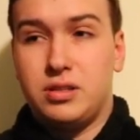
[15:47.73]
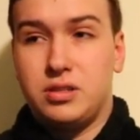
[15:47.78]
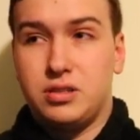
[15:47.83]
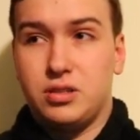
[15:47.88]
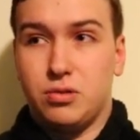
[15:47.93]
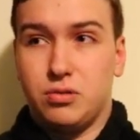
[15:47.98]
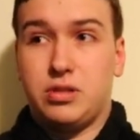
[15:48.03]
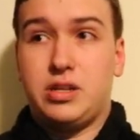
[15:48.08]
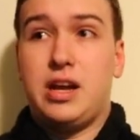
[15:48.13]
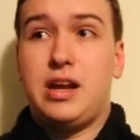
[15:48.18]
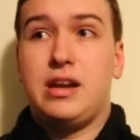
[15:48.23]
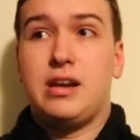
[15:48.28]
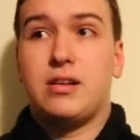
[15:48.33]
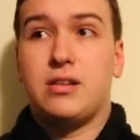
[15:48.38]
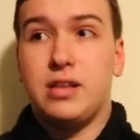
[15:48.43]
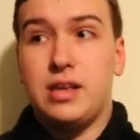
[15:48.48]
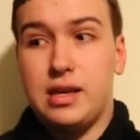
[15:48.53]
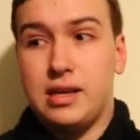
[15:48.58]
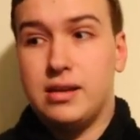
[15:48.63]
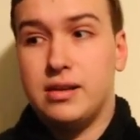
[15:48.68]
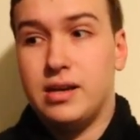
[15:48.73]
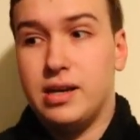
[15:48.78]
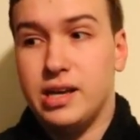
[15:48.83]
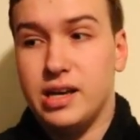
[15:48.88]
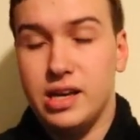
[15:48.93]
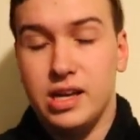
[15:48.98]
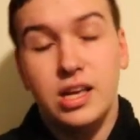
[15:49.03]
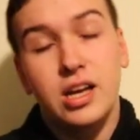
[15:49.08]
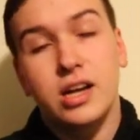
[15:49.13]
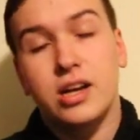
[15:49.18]
So, technically,
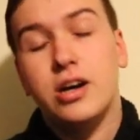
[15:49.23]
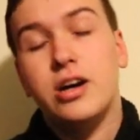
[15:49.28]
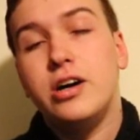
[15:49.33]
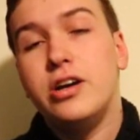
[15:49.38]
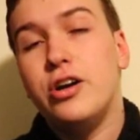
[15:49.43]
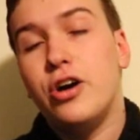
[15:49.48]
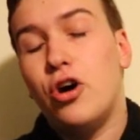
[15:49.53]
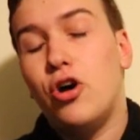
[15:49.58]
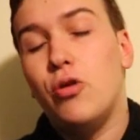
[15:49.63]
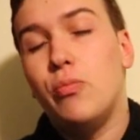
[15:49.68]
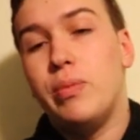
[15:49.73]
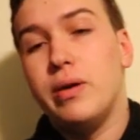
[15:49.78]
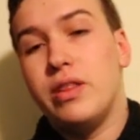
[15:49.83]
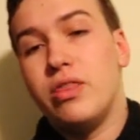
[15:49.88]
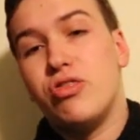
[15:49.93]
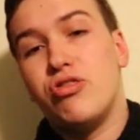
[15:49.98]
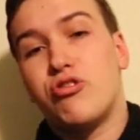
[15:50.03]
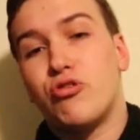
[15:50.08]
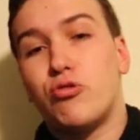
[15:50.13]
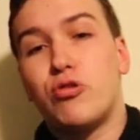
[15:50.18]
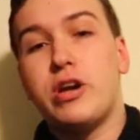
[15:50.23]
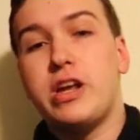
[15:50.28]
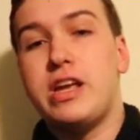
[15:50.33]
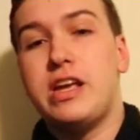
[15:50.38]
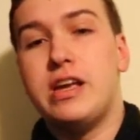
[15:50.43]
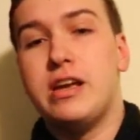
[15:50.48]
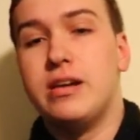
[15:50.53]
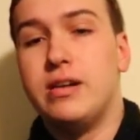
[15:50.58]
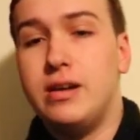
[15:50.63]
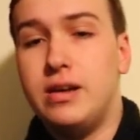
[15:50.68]
you could open
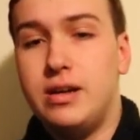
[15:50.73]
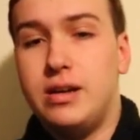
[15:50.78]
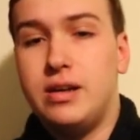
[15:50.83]
3